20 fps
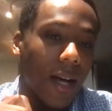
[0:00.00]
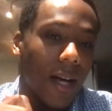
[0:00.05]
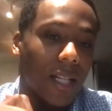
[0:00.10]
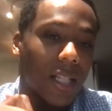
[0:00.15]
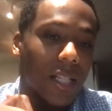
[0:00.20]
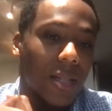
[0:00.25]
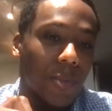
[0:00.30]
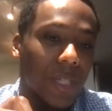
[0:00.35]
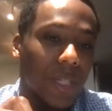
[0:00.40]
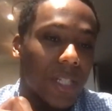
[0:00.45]

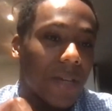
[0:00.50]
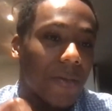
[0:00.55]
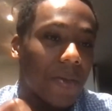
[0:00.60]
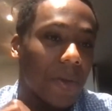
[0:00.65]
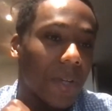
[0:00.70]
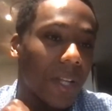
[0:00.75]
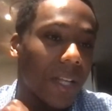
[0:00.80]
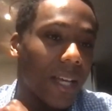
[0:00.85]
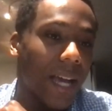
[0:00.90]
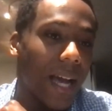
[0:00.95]

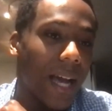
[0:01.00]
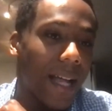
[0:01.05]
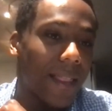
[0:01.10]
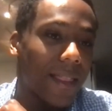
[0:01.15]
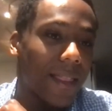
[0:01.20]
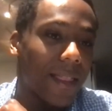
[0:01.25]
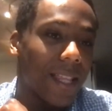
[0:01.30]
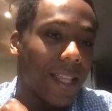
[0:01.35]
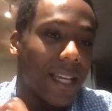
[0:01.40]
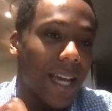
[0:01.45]
specifically at
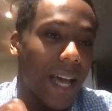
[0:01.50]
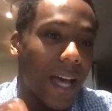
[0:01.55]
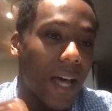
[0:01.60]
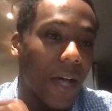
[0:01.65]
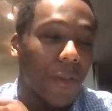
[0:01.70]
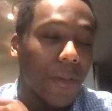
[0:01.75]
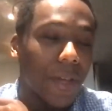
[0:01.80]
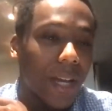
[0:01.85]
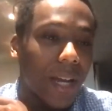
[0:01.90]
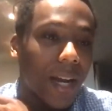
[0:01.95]
the
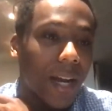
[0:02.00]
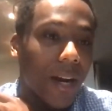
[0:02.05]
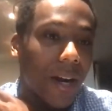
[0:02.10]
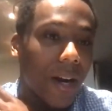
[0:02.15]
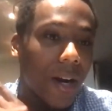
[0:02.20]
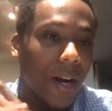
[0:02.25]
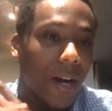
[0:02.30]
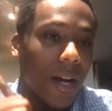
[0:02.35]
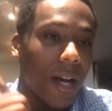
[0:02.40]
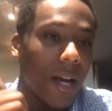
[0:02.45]

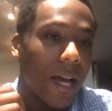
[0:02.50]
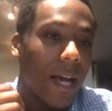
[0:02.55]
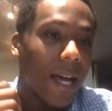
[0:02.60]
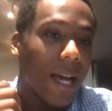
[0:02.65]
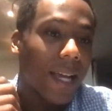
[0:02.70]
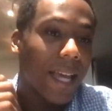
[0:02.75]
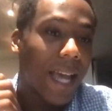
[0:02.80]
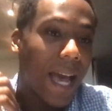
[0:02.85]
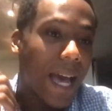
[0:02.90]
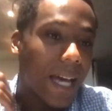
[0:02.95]
healthcare
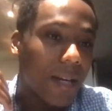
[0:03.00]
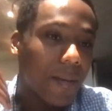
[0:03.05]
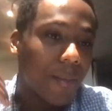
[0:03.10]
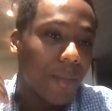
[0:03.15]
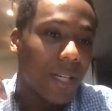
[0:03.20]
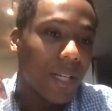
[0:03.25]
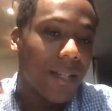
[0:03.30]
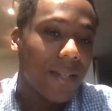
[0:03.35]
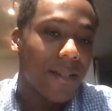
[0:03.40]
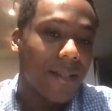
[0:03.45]

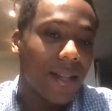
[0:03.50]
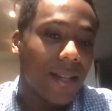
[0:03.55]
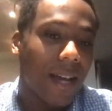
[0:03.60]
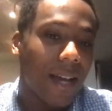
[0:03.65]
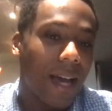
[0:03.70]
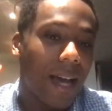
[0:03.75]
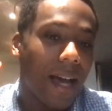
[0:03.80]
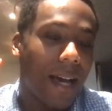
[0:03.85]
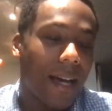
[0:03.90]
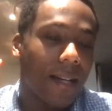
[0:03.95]
academies
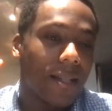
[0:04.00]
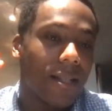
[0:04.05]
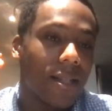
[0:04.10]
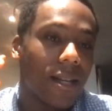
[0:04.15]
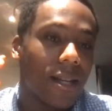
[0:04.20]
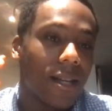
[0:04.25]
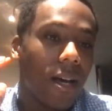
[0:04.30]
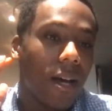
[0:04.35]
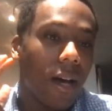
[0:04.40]
at